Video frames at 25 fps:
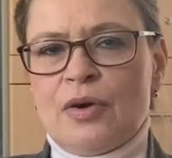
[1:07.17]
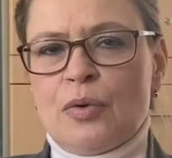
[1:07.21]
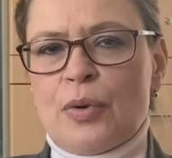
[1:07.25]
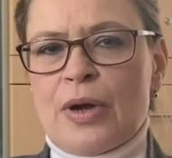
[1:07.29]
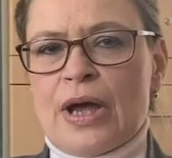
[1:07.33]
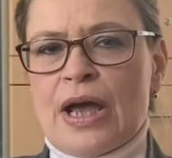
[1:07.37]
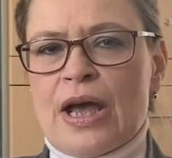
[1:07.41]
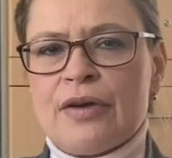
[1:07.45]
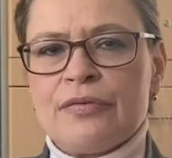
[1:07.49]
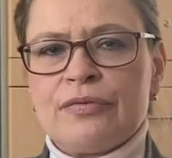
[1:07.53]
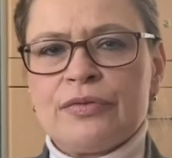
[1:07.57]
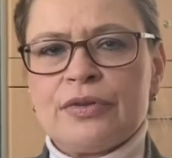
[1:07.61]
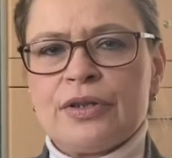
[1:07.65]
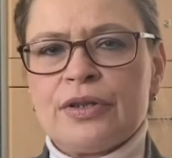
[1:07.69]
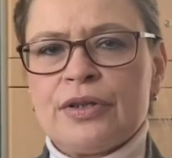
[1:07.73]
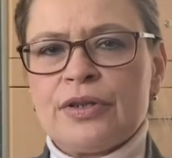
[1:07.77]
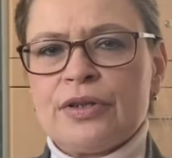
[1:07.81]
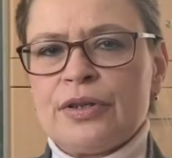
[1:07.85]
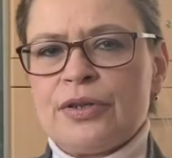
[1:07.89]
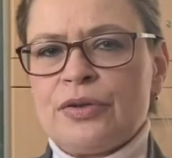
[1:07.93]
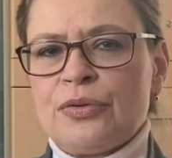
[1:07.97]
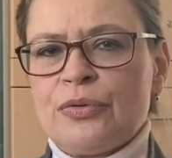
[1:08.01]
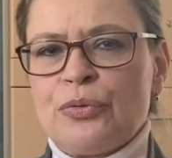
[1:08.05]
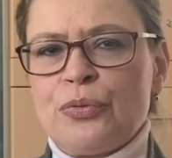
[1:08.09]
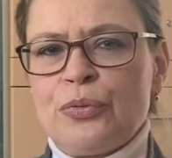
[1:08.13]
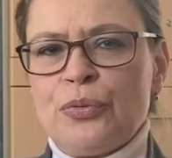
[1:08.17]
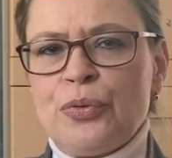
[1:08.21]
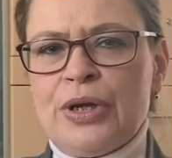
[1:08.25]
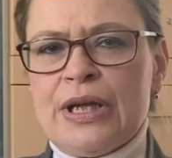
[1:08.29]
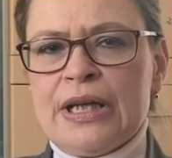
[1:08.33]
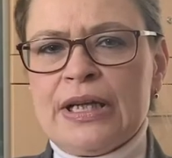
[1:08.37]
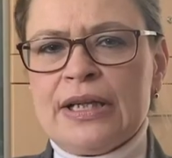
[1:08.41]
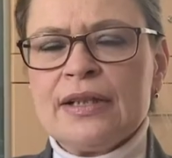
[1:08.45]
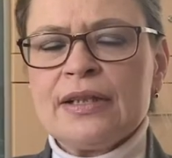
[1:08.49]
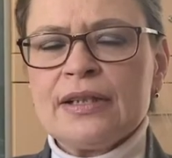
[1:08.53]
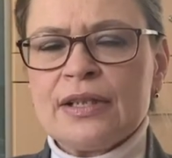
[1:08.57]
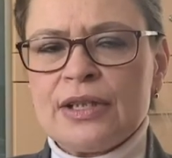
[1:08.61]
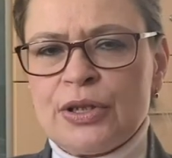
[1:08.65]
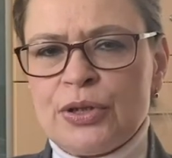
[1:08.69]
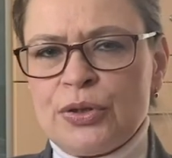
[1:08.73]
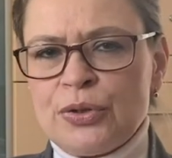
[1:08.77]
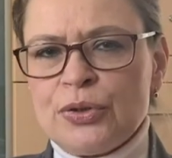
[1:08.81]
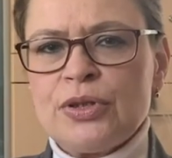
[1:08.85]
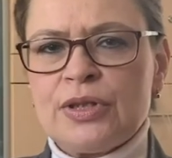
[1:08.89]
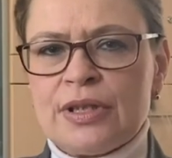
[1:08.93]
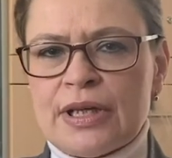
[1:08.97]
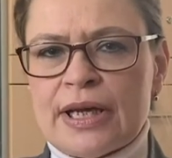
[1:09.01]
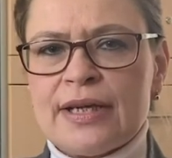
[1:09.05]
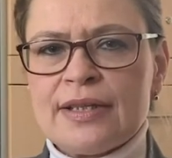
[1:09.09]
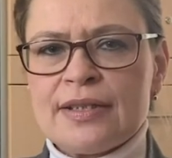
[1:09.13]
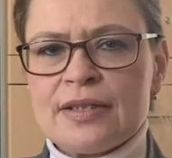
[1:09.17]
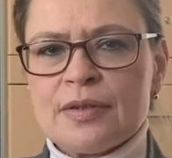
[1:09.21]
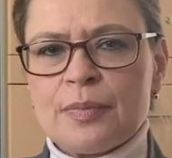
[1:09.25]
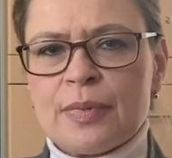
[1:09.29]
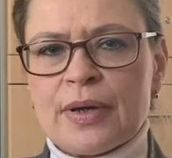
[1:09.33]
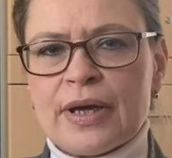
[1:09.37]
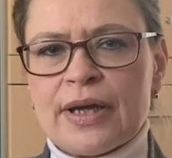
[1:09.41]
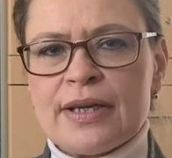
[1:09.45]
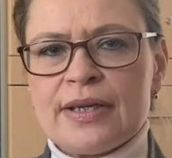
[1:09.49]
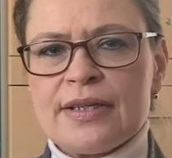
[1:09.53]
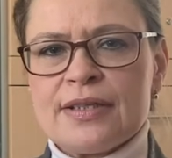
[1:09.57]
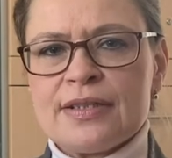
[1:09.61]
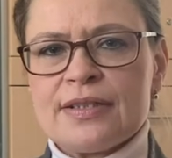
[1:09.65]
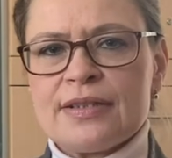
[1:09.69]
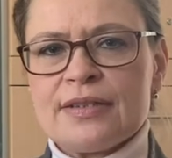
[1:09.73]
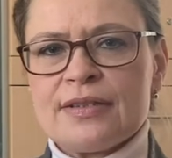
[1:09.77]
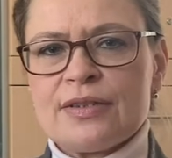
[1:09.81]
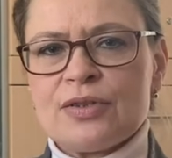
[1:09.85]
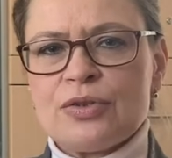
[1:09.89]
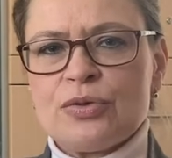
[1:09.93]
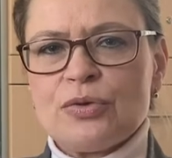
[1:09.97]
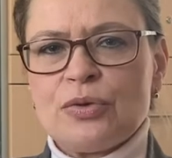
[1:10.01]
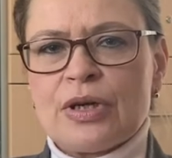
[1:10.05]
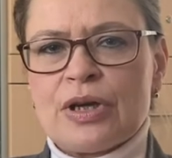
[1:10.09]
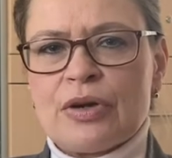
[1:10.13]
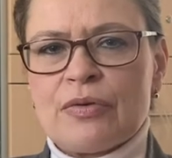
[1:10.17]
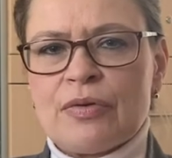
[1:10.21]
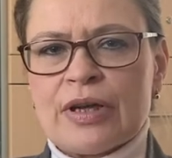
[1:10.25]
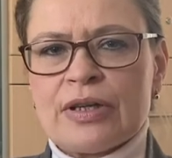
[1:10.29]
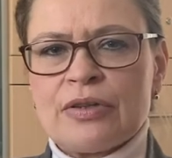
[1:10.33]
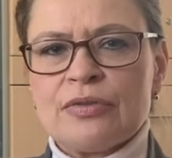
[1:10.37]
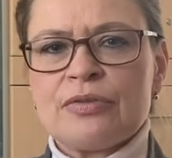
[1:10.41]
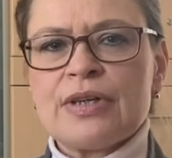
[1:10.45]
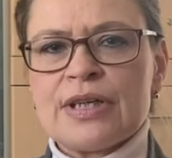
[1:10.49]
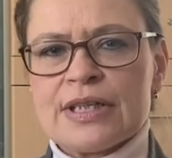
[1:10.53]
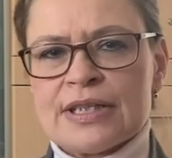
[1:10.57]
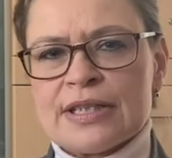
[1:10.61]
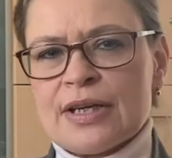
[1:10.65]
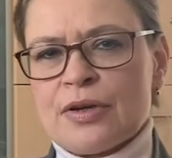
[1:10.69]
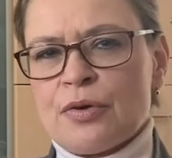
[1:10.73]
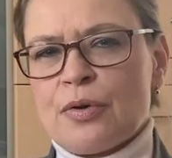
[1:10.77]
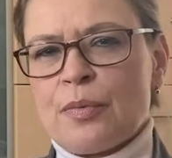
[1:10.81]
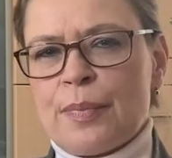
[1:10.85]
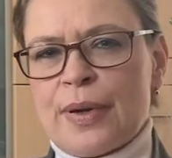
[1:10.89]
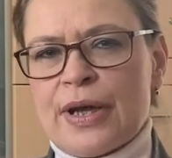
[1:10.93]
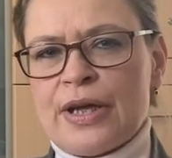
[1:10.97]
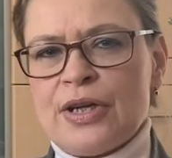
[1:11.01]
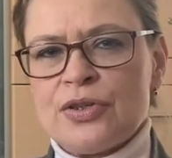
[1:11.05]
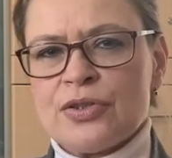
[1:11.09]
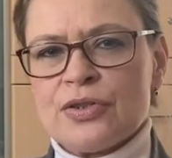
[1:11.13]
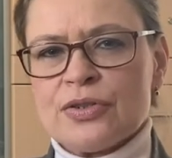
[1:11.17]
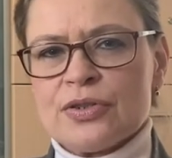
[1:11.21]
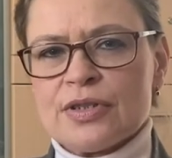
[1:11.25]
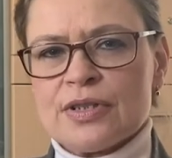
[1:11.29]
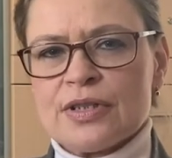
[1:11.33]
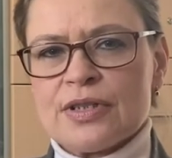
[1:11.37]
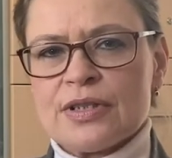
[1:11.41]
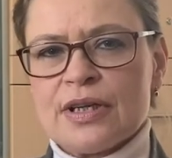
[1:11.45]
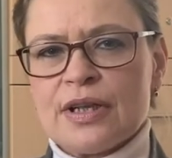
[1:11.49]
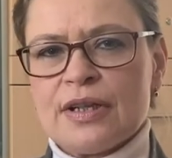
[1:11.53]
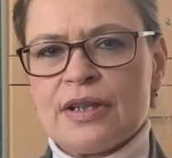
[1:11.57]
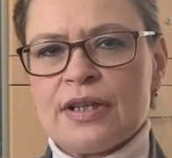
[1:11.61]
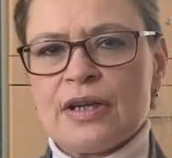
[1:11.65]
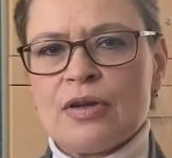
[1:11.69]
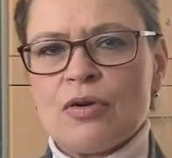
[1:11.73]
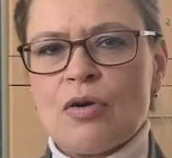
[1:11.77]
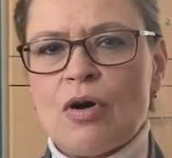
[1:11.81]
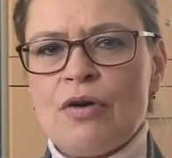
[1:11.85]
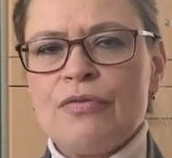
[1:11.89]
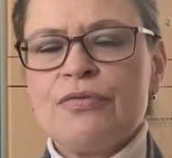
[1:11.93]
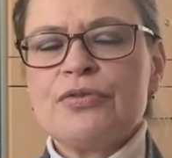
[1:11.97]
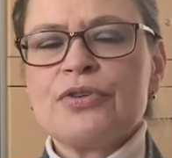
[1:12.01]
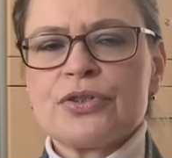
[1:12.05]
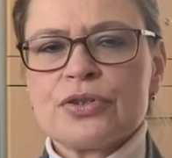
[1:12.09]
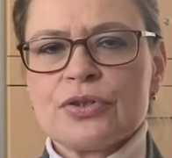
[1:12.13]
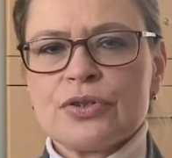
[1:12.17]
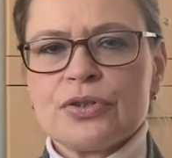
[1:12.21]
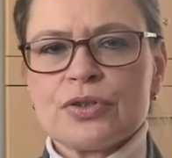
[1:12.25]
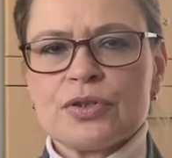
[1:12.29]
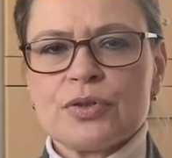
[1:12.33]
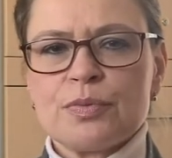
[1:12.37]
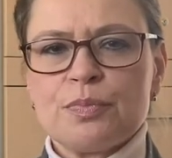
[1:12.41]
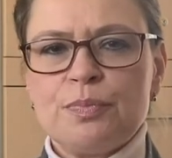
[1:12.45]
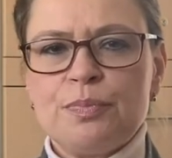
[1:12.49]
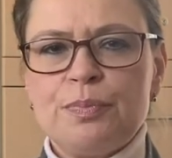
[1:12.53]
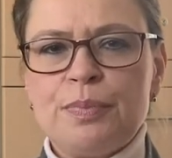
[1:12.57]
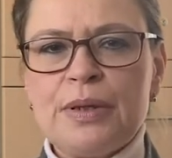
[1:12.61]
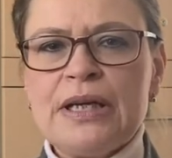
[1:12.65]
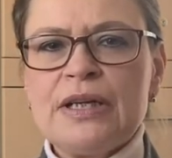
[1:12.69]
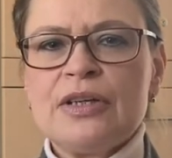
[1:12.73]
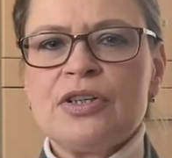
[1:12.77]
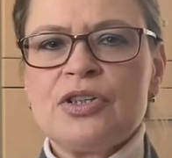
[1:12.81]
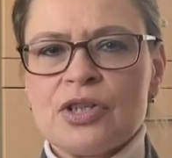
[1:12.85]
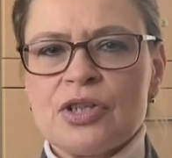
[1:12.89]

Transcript: We have a real good database to characterize our patients and that offers us big